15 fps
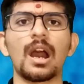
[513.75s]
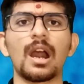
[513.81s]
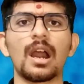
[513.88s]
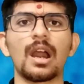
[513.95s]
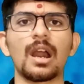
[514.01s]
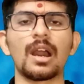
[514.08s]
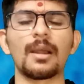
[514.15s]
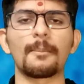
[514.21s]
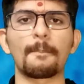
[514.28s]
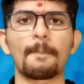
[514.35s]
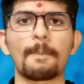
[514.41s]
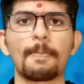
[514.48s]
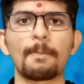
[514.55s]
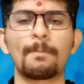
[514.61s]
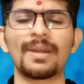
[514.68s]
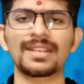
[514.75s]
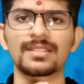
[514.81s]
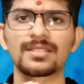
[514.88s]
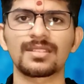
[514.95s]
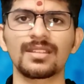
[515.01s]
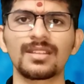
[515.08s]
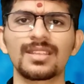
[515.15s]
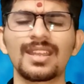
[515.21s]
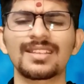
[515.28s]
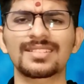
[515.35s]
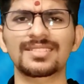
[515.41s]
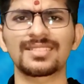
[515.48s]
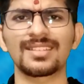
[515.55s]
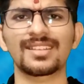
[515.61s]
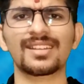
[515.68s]
uh, but uh,
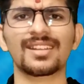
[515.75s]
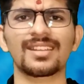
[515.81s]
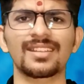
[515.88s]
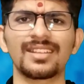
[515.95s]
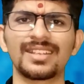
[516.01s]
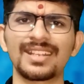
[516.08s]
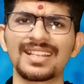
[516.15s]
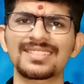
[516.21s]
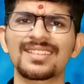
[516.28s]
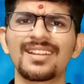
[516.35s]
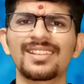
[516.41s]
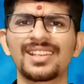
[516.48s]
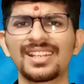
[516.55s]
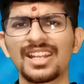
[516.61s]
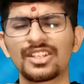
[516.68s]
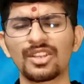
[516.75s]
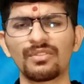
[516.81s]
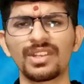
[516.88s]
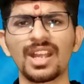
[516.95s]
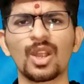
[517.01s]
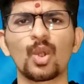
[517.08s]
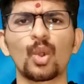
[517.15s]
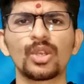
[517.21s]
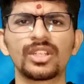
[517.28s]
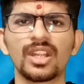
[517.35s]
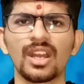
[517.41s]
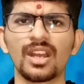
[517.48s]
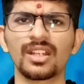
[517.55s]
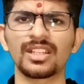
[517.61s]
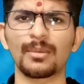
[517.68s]
yes it has a relatively a good
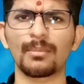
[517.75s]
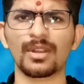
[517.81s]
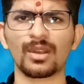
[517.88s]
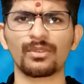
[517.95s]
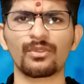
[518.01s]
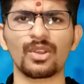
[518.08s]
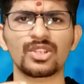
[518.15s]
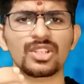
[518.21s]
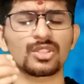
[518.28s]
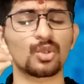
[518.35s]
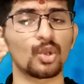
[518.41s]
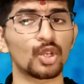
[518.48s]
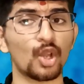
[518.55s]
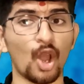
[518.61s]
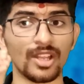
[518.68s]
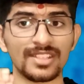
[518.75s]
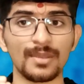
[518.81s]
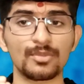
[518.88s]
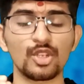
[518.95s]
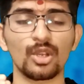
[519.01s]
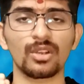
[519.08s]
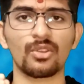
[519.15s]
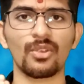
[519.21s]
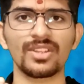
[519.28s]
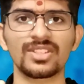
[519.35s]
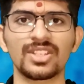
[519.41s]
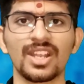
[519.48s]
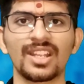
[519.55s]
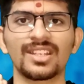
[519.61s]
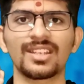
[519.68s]
uh, number of questions good conceptual
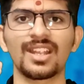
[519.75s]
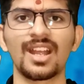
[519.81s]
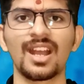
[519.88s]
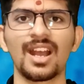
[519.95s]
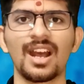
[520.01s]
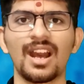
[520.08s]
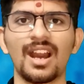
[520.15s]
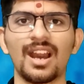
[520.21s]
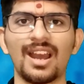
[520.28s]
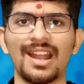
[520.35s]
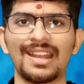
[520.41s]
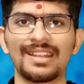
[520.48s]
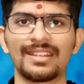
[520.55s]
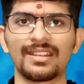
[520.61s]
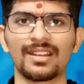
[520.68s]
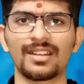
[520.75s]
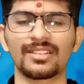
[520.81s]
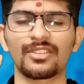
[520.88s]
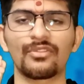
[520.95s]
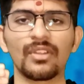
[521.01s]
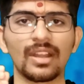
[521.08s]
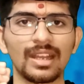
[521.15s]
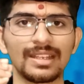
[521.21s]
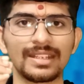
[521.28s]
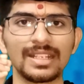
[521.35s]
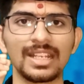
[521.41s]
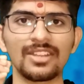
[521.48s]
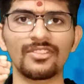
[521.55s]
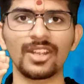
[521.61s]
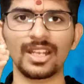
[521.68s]
question and uh, difficulty
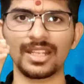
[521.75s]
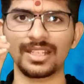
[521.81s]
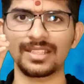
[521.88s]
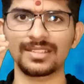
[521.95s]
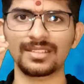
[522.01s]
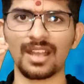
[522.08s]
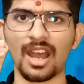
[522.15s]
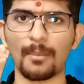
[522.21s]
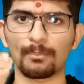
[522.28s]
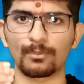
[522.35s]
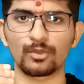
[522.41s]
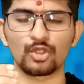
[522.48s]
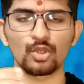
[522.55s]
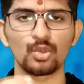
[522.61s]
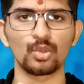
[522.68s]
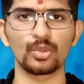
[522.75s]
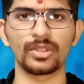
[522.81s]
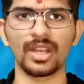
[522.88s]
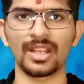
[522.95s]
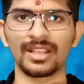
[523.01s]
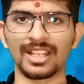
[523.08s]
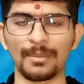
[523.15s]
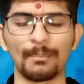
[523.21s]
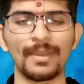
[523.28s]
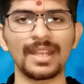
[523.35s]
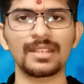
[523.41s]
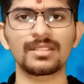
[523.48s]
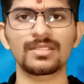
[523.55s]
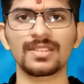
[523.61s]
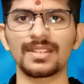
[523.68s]
level is up to the
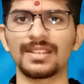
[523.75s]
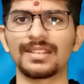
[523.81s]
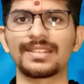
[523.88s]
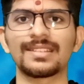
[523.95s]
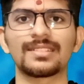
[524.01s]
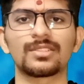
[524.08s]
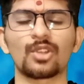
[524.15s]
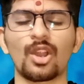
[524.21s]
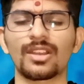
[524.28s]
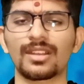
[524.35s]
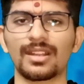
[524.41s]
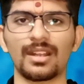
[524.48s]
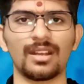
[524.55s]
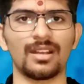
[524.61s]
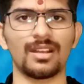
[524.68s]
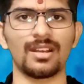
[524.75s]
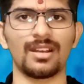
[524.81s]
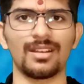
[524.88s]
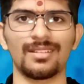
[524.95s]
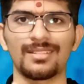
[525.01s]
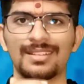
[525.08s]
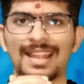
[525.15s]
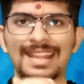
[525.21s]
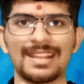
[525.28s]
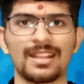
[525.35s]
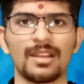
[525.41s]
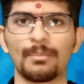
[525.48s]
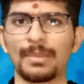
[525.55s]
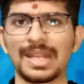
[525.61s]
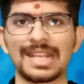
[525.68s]
limit it is not uh, like
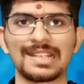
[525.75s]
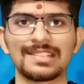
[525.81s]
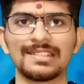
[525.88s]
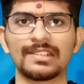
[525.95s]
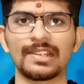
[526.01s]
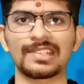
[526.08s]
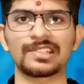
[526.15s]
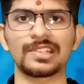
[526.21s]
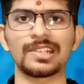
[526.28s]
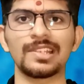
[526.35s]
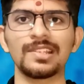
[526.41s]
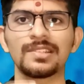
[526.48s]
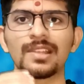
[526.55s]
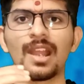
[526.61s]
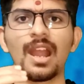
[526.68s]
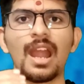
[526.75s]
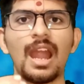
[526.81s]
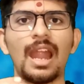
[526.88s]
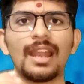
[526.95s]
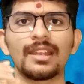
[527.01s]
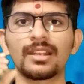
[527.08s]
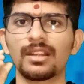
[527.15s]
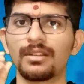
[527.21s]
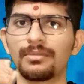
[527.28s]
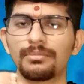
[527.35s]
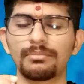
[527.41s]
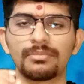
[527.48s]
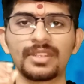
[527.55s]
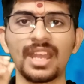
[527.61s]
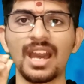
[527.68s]
a made easy test series and uh,
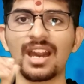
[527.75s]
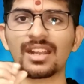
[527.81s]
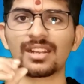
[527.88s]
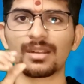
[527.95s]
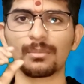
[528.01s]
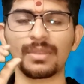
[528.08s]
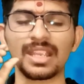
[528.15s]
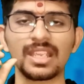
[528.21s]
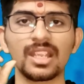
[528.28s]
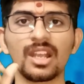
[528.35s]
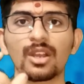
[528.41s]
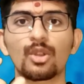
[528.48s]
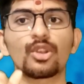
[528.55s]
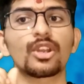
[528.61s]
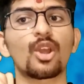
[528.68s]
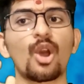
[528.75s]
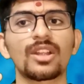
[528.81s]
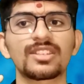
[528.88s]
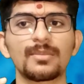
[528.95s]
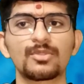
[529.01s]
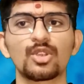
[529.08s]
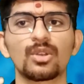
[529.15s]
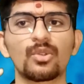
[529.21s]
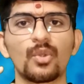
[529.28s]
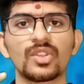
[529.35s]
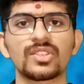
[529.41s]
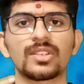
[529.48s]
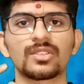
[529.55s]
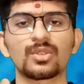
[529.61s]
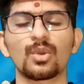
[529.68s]
they are making a good conceptual
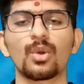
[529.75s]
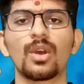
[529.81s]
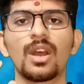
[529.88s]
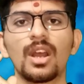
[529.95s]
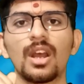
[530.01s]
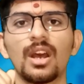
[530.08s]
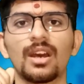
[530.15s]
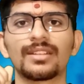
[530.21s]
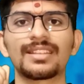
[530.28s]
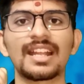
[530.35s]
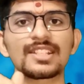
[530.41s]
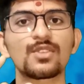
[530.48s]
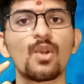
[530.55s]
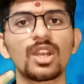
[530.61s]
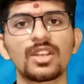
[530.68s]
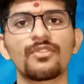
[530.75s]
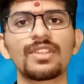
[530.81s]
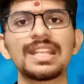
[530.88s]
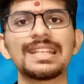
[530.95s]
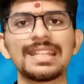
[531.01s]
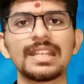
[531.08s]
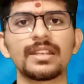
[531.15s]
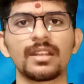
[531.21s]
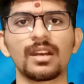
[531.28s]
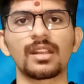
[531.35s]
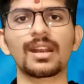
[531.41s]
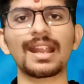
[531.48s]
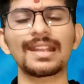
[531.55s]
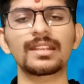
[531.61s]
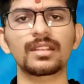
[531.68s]
question so that's what we need
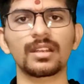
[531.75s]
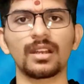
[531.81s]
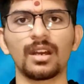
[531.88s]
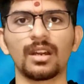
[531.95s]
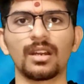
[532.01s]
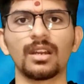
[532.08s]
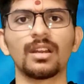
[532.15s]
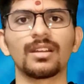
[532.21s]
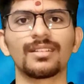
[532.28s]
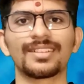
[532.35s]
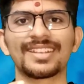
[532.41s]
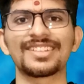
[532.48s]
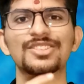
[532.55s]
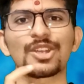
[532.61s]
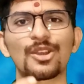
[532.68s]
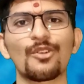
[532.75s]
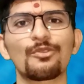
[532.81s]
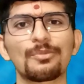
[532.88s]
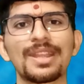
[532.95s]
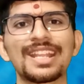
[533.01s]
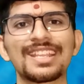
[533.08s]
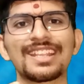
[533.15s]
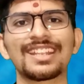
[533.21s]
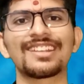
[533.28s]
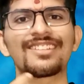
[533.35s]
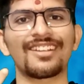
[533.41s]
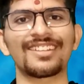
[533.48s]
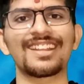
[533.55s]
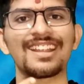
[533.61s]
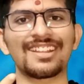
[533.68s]
right uh, instead of making
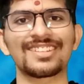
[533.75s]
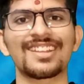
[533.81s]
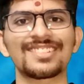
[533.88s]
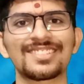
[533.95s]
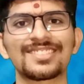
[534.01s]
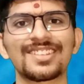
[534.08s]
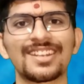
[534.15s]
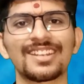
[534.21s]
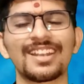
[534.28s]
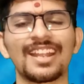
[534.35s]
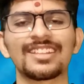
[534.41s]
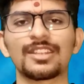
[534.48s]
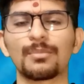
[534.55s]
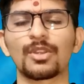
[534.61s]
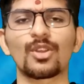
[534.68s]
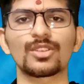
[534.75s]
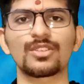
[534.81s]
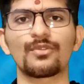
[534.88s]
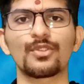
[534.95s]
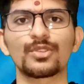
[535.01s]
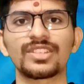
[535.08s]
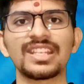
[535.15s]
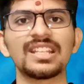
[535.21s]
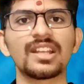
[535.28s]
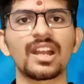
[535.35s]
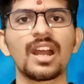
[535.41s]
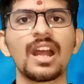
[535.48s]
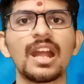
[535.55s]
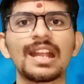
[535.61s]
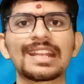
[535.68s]
it un- unnecessarily lengthy because if you see
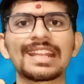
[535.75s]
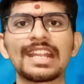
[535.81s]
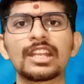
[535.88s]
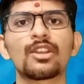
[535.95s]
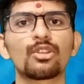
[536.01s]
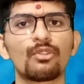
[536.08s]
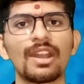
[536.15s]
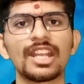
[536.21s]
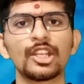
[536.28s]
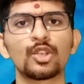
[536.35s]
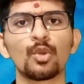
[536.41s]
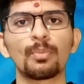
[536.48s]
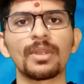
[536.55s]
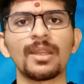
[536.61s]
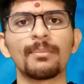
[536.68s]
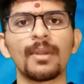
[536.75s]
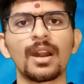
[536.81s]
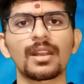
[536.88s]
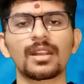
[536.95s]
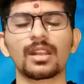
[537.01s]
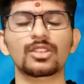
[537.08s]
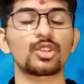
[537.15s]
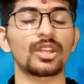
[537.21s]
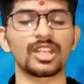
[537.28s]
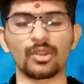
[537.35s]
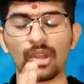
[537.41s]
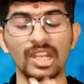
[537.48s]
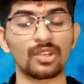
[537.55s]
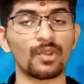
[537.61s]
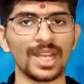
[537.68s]
the gate 22 paper sorry
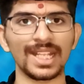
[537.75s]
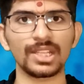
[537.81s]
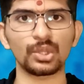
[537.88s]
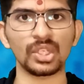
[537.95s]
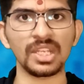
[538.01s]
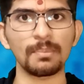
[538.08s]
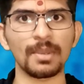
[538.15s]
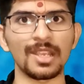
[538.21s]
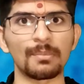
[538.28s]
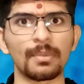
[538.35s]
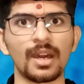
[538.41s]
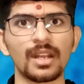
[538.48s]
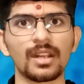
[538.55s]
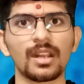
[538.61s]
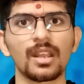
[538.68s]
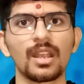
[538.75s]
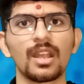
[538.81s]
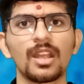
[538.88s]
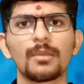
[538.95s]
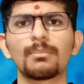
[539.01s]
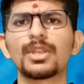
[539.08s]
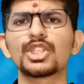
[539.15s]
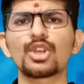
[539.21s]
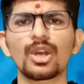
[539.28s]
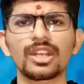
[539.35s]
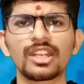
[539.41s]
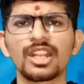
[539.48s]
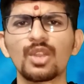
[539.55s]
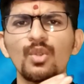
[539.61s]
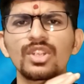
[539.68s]
gate 23 paper
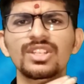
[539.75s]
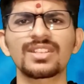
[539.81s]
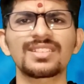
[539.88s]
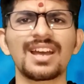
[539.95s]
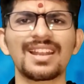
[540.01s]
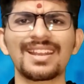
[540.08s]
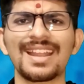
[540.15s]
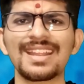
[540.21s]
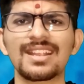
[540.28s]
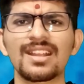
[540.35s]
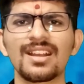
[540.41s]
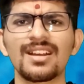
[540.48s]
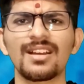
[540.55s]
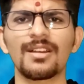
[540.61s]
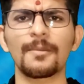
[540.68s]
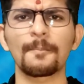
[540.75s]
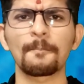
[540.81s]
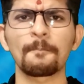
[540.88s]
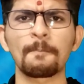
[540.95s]
majority questions are like uh,